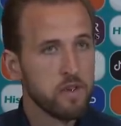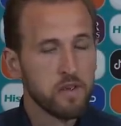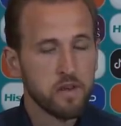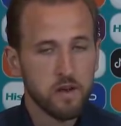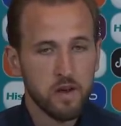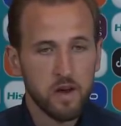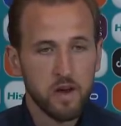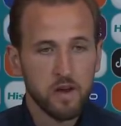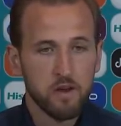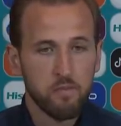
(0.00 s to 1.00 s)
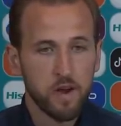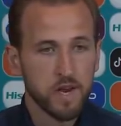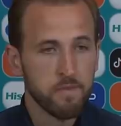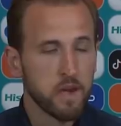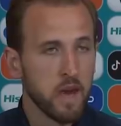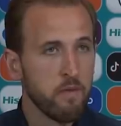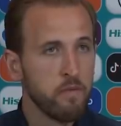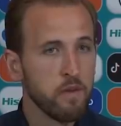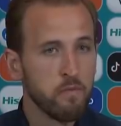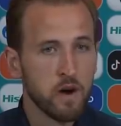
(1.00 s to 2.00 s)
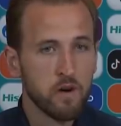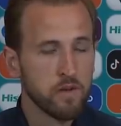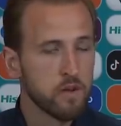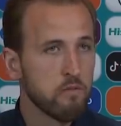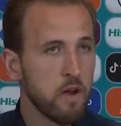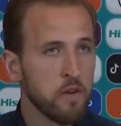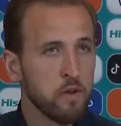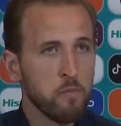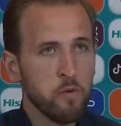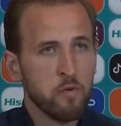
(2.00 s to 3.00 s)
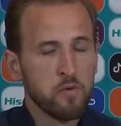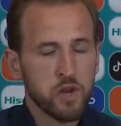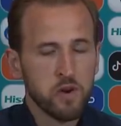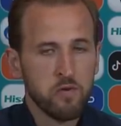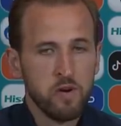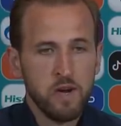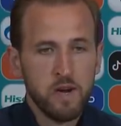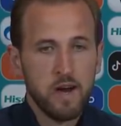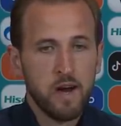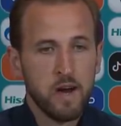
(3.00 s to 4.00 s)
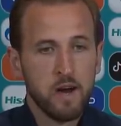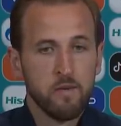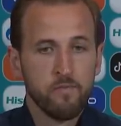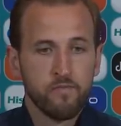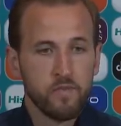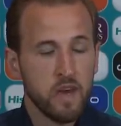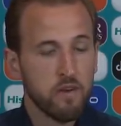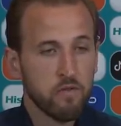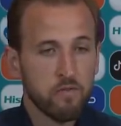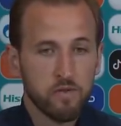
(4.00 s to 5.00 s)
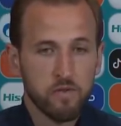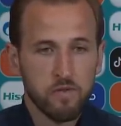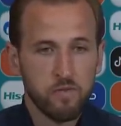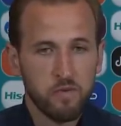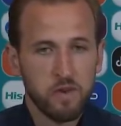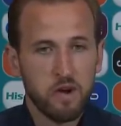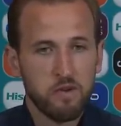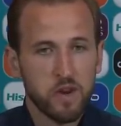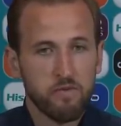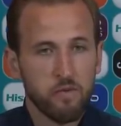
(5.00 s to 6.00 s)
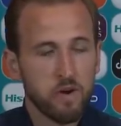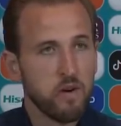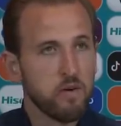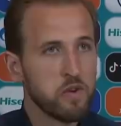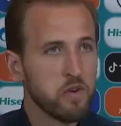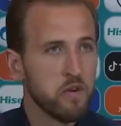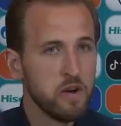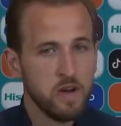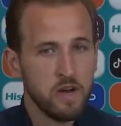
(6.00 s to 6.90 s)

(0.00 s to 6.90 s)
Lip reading: He breaks up the game really well. He's great on the ball. So, yeah, of course, we know each other well. I'm sure